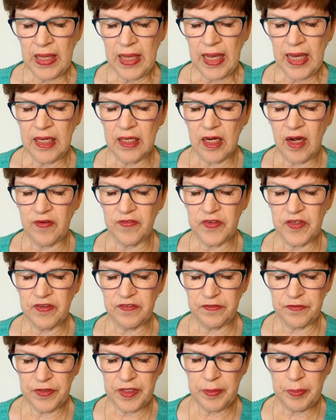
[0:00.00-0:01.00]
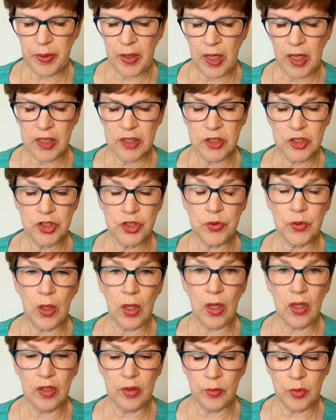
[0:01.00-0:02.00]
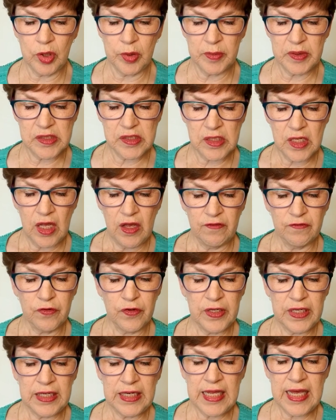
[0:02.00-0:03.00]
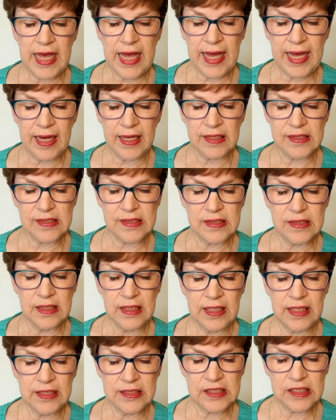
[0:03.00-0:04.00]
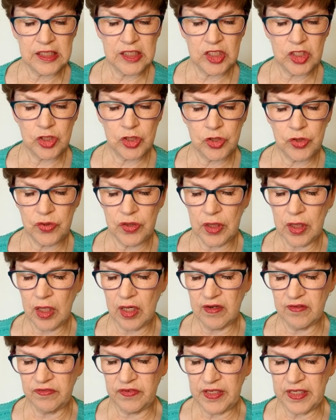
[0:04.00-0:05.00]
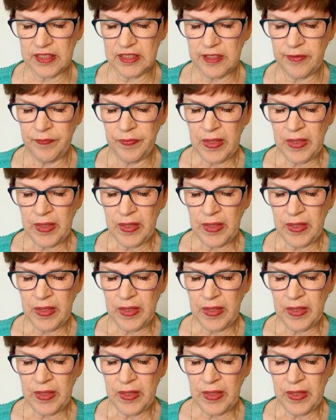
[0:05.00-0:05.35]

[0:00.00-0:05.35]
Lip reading: and offered a free pardon to all the Mormons for any acts incident to the conflict,